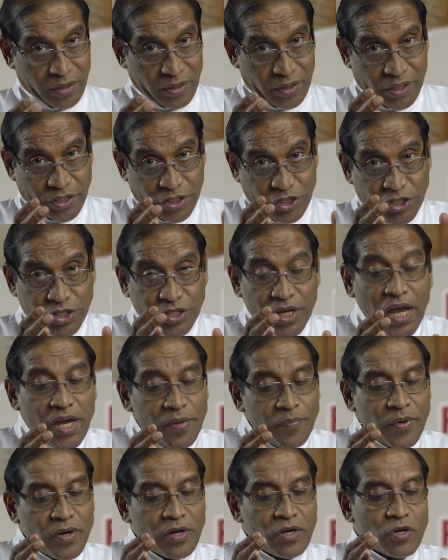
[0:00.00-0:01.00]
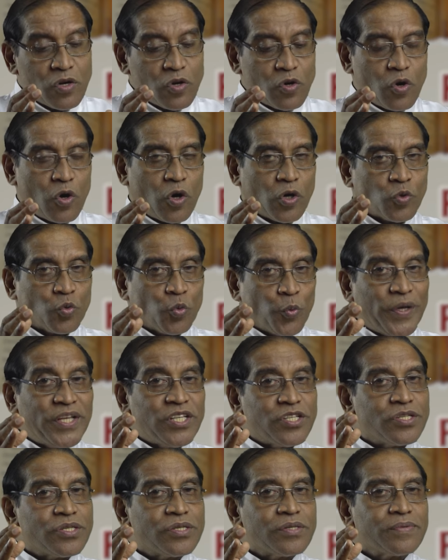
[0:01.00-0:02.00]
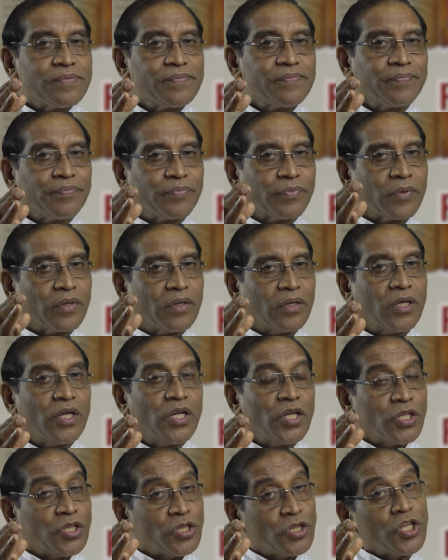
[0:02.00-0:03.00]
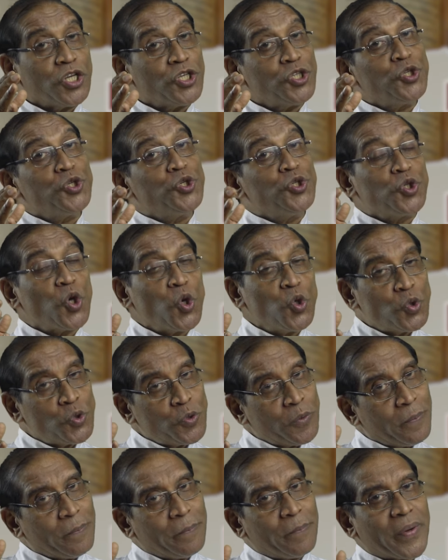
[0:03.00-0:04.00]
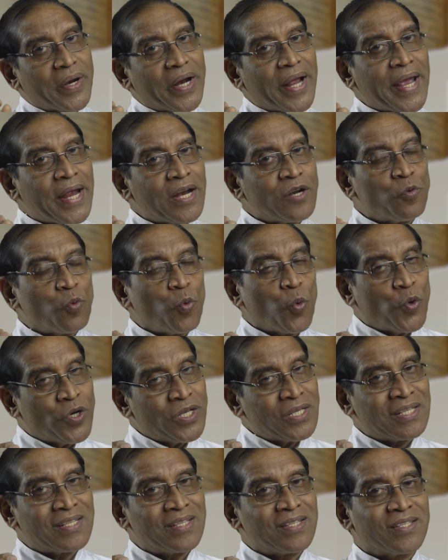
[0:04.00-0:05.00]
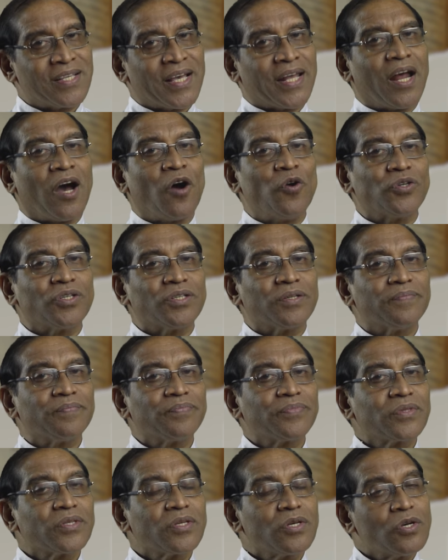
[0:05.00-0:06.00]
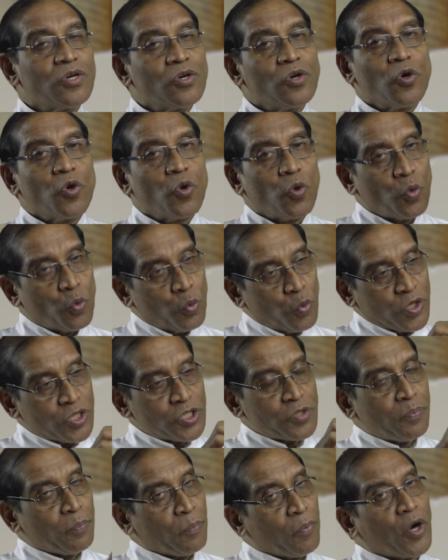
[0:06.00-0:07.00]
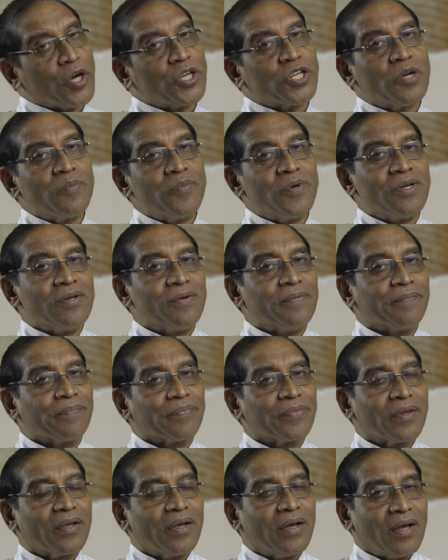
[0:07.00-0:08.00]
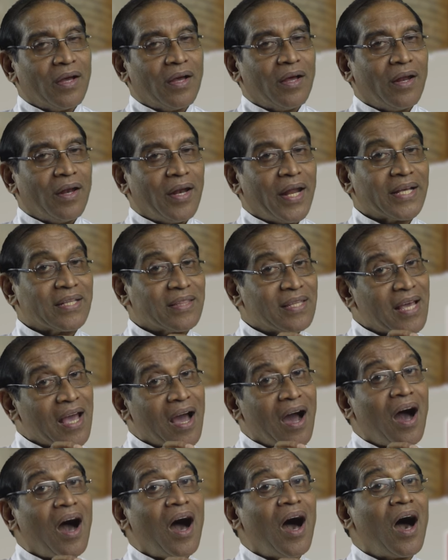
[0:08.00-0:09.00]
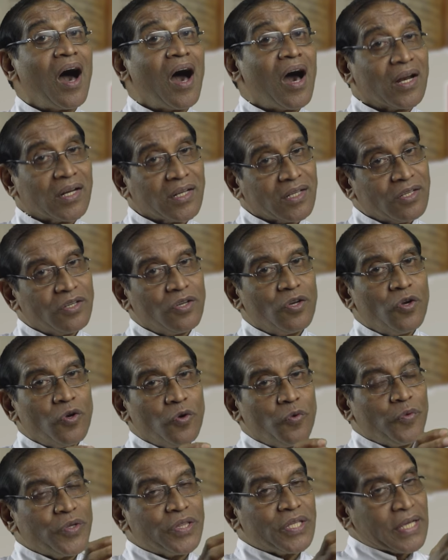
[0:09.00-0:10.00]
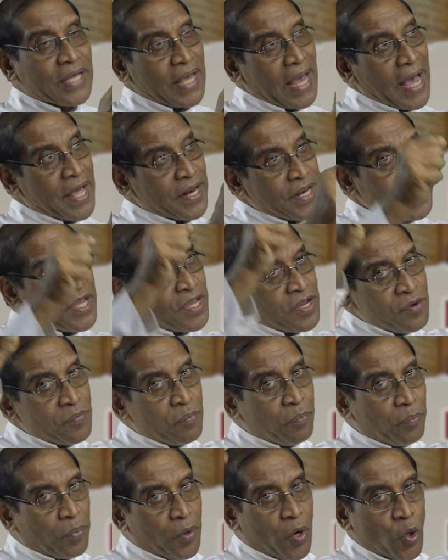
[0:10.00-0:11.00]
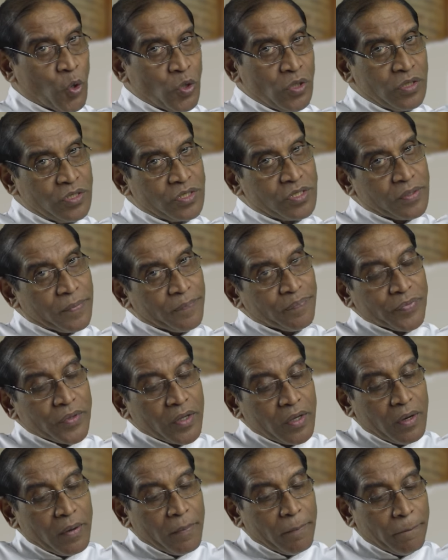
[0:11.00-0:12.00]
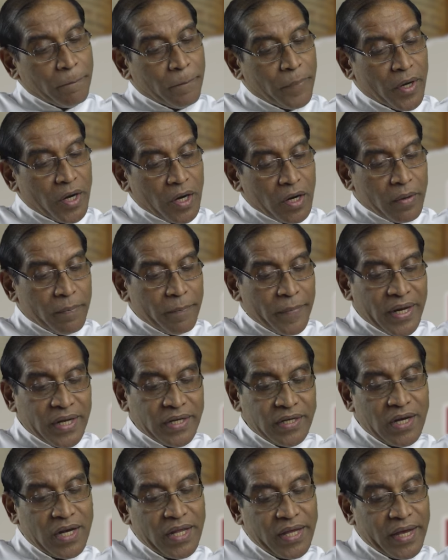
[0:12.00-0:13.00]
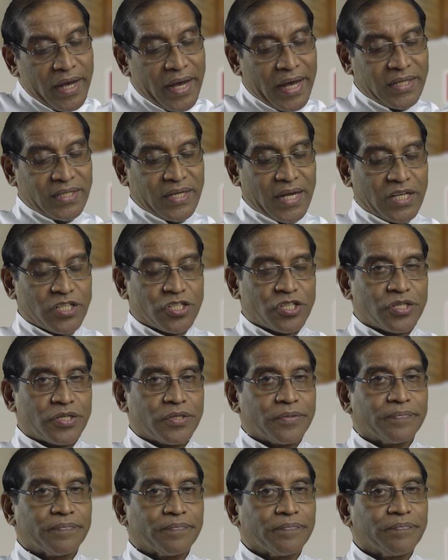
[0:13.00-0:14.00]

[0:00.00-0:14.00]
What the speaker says: The table on which the show bread was set out was portable, like the ark with the carrying poles permanently attached.